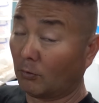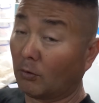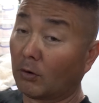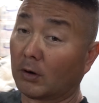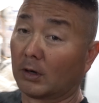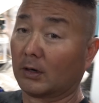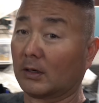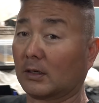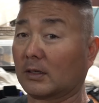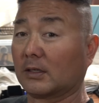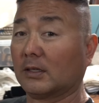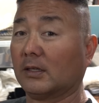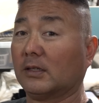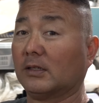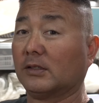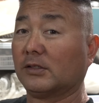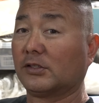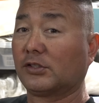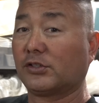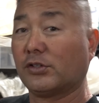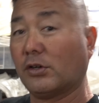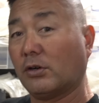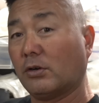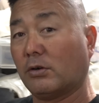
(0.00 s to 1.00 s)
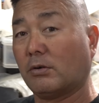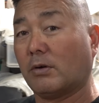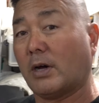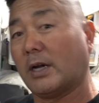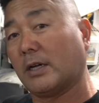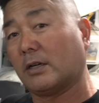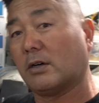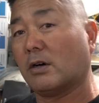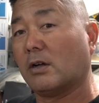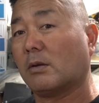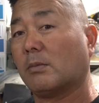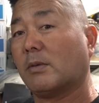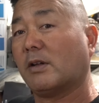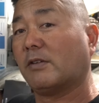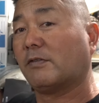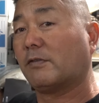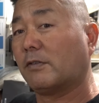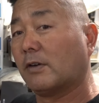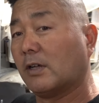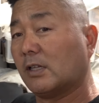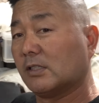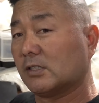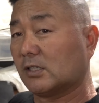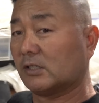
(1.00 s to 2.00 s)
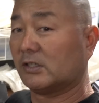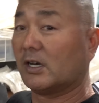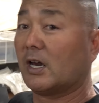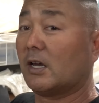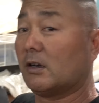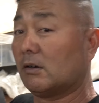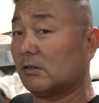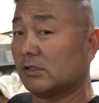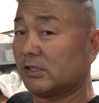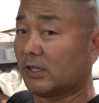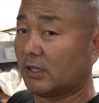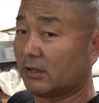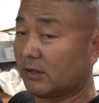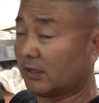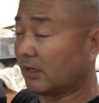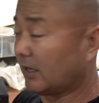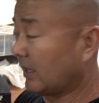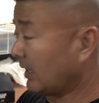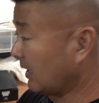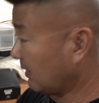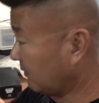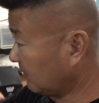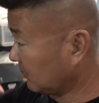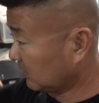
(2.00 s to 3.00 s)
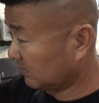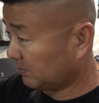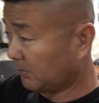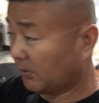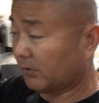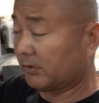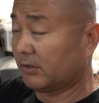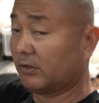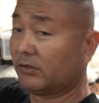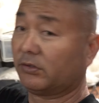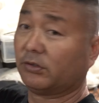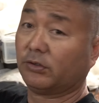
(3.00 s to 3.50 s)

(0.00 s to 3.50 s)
work, so I called my friends at Dynojet that I haven't spoken